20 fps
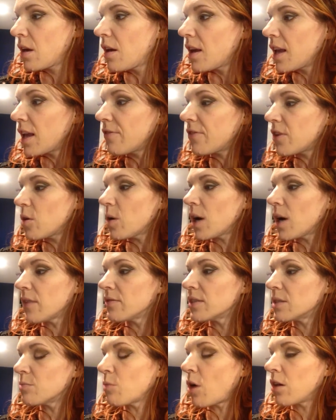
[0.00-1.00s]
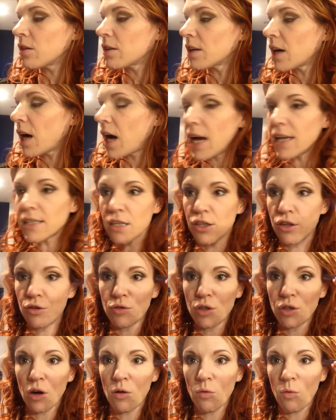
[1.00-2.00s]
if you have smaller eyes and you
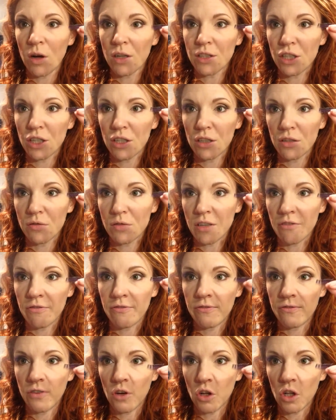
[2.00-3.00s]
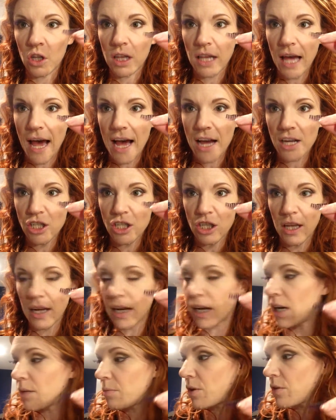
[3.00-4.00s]
don't want to use a full lash
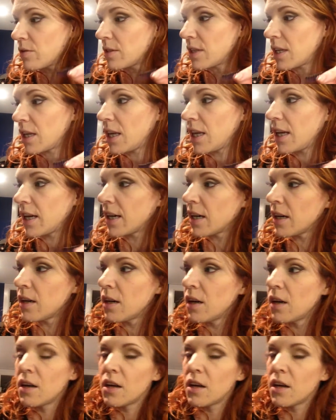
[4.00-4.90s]
like I'm using here,